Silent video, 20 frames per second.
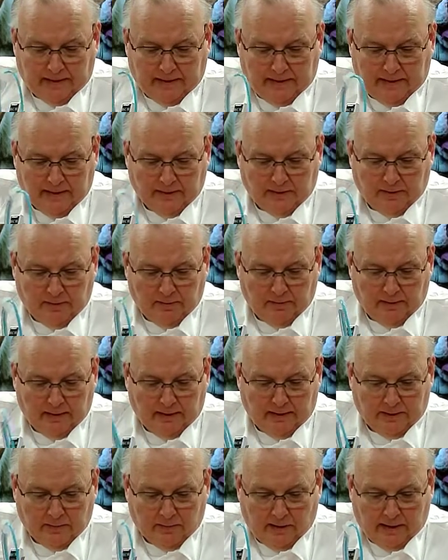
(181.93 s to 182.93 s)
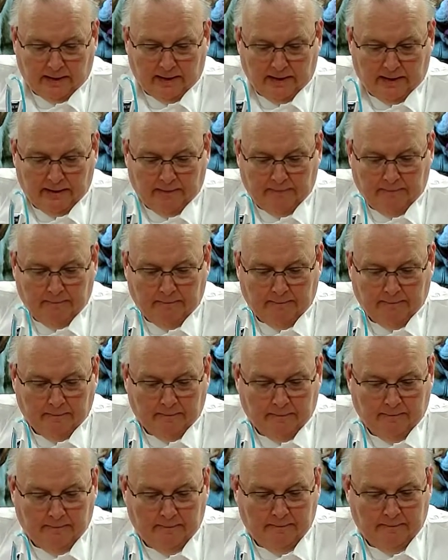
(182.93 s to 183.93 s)
into the trachea.
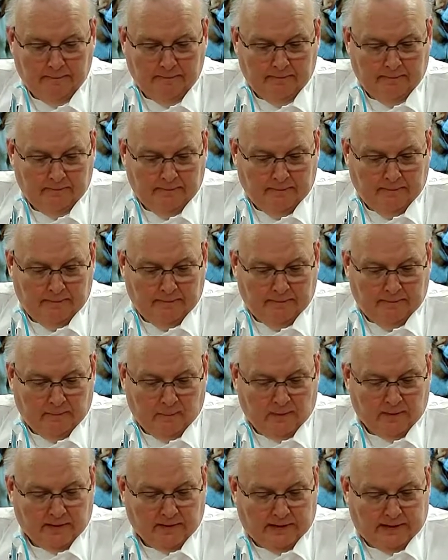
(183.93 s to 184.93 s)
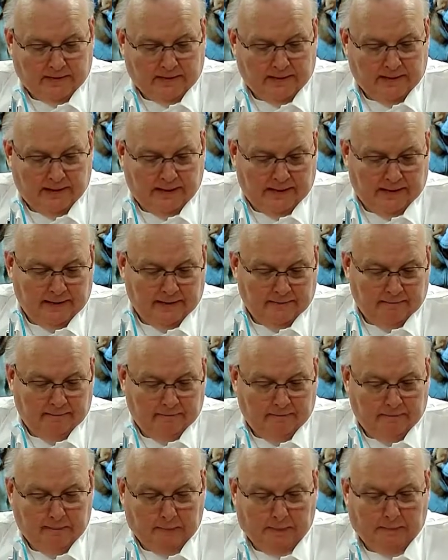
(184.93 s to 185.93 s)
Once that's done,
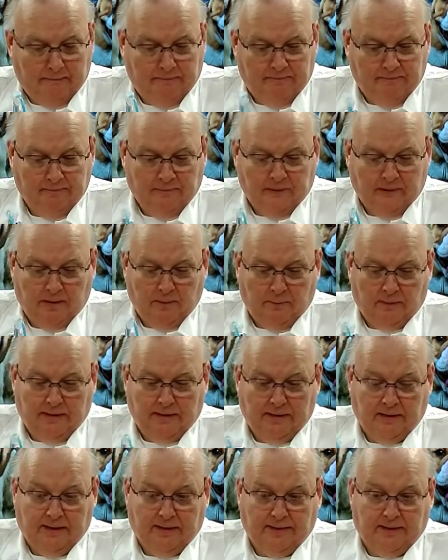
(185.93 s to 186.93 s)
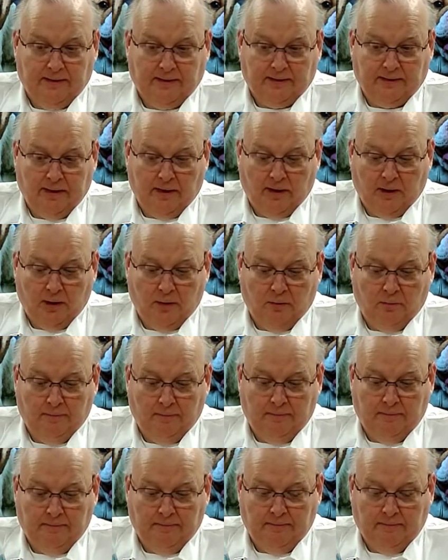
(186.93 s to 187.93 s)
we can let this go,
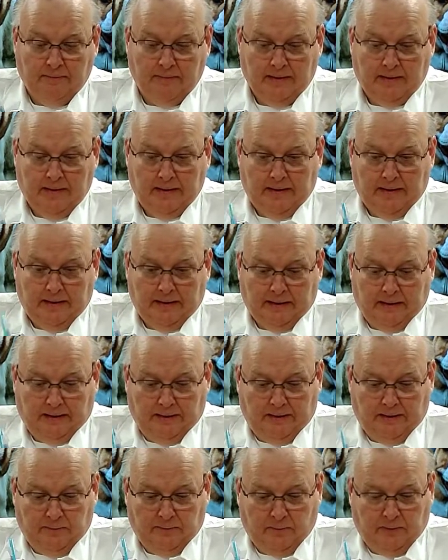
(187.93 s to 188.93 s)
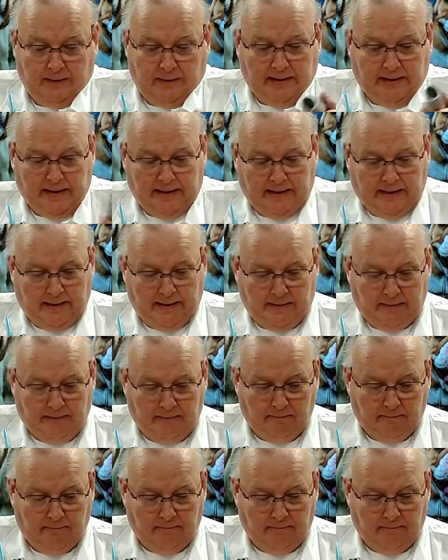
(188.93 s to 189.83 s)
and then we can